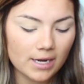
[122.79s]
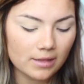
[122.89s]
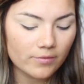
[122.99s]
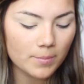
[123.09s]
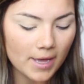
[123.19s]
that
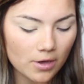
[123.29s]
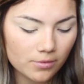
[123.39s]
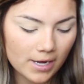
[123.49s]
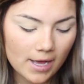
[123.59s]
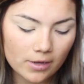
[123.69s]
I live in my
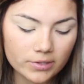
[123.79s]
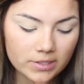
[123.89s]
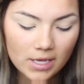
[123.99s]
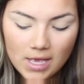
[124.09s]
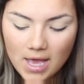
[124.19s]
own
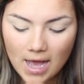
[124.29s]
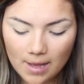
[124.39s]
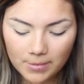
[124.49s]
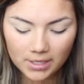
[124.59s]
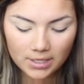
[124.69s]
house,
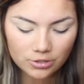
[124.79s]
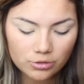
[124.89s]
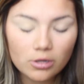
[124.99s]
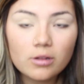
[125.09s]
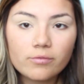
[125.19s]
I'm in
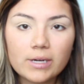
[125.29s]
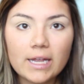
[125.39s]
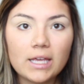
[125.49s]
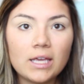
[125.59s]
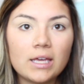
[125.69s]
control of what
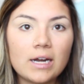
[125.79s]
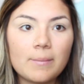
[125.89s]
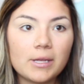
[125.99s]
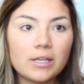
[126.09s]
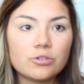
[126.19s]
I eat and
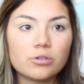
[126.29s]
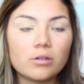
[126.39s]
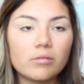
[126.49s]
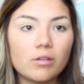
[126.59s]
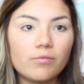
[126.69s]
I'm in
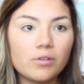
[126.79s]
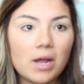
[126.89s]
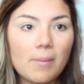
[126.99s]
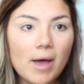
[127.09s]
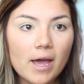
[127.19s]
control of the
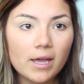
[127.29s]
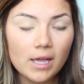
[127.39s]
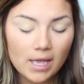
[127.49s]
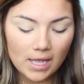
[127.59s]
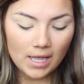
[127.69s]
food I buy
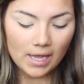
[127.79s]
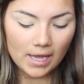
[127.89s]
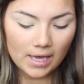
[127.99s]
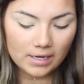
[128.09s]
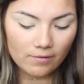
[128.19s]

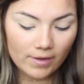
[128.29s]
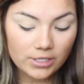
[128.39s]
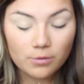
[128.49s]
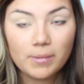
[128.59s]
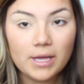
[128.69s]
and if
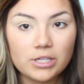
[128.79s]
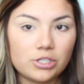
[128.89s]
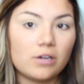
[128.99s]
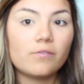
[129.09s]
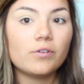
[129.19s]
I don't buy the
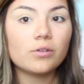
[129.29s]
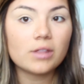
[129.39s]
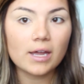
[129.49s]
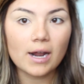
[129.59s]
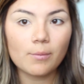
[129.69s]
junk food
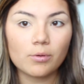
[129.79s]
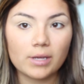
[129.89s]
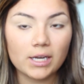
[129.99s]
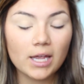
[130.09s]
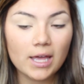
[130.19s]
then I won't
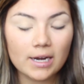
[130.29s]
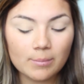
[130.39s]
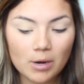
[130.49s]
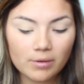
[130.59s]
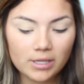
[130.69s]
eat it and
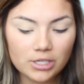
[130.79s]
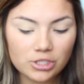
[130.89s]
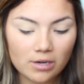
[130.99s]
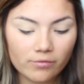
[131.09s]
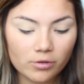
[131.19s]
I'm not really a
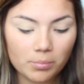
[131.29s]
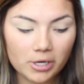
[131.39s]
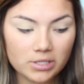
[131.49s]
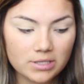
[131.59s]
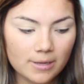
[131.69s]
junk food
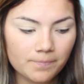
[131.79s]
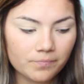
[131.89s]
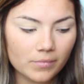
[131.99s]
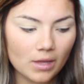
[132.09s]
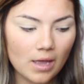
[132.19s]

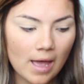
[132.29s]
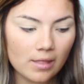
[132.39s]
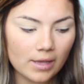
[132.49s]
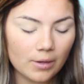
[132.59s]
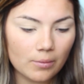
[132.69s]
person
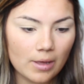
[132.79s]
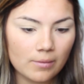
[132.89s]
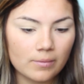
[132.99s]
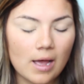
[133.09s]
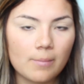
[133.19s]
at like
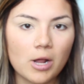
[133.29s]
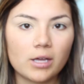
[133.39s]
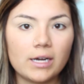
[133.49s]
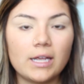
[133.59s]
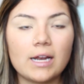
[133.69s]
and I'm
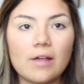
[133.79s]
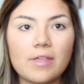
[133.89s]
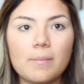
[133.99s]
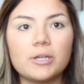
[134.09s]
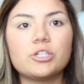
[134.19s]
not gonna eat out
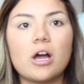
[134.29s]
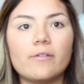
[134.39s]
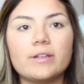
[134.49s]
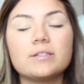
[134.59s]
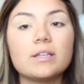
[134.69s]
that much
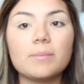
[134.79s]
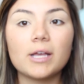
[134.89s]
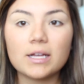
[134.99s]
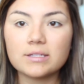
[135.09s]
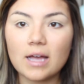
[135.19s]
obviously
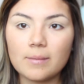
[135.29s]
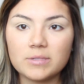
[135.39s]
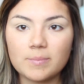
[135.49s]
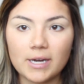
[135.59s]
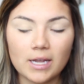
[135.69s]
because I'm
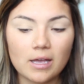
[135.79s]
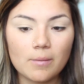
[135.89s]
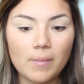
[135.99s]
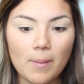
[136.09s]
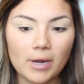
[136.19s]
spending
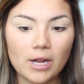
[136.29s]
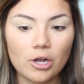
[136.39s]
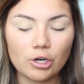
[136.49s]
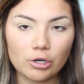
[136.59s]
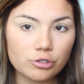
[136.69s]
my money
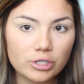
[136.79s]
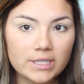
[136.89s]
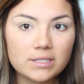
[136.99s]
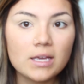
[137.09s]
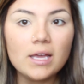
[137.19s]
on
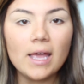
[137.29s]
groceries